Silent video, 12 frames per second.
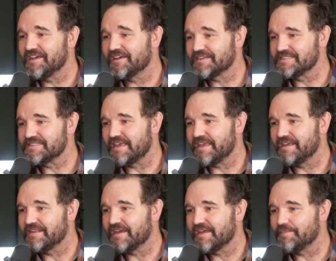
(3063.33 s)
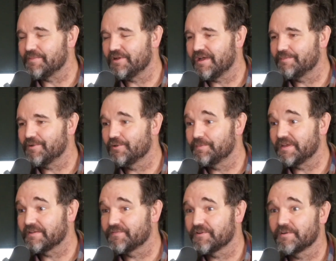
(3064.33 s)
sucks, and I'm
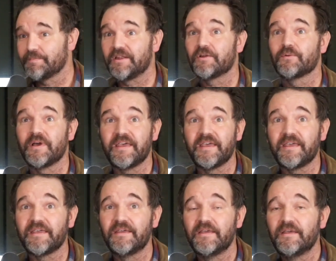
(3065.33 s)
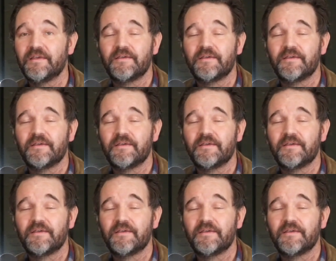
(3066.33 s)
hoping for a better way.